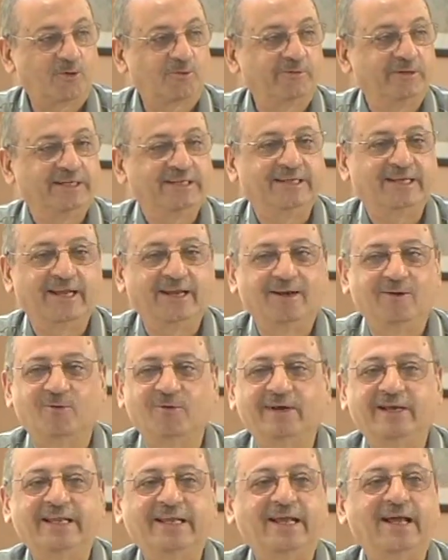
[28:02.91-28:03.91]
we did
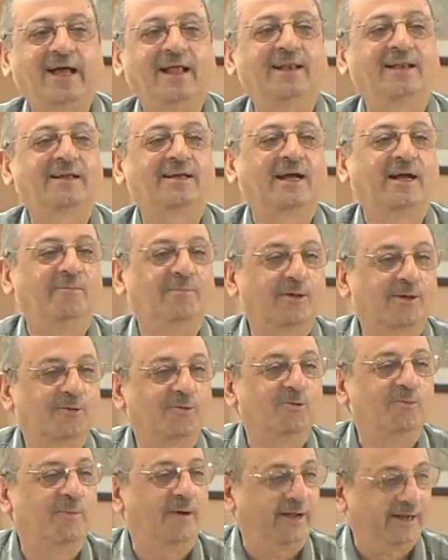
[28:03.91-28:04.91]
only
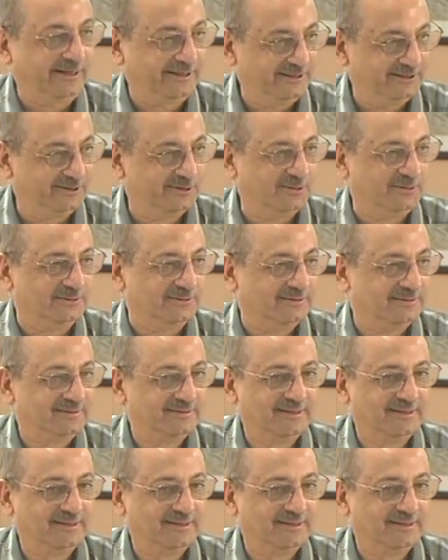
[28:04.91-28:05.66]
al-kamaru ba'idun.